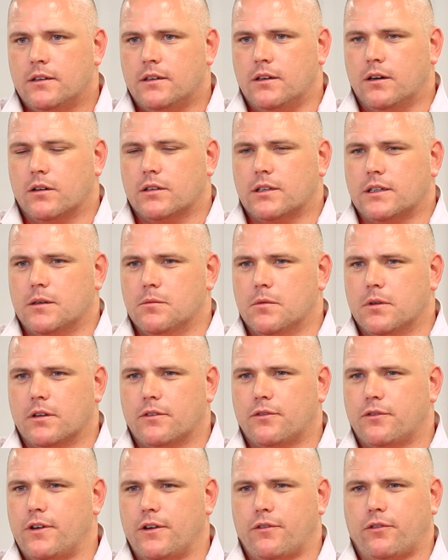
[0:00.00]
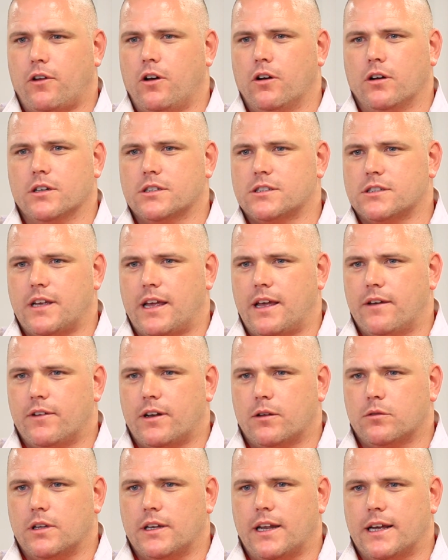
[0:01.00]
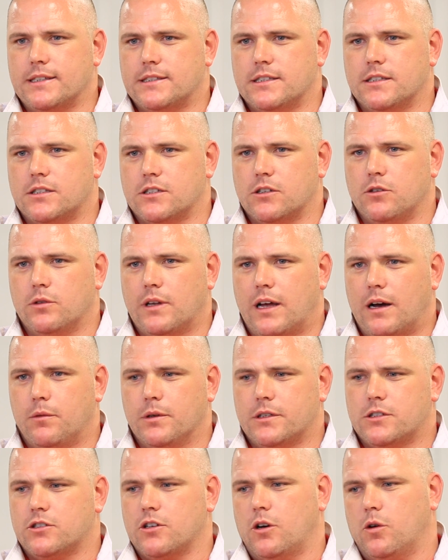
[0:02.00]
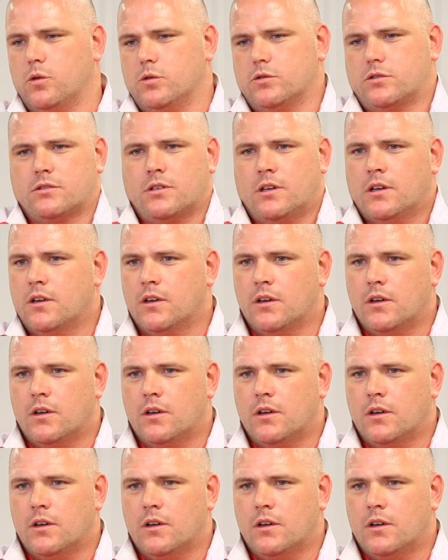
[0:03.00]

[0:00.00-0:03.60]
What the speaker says: You know, I think I'm on the 5th longest serving up to 92 now, which shows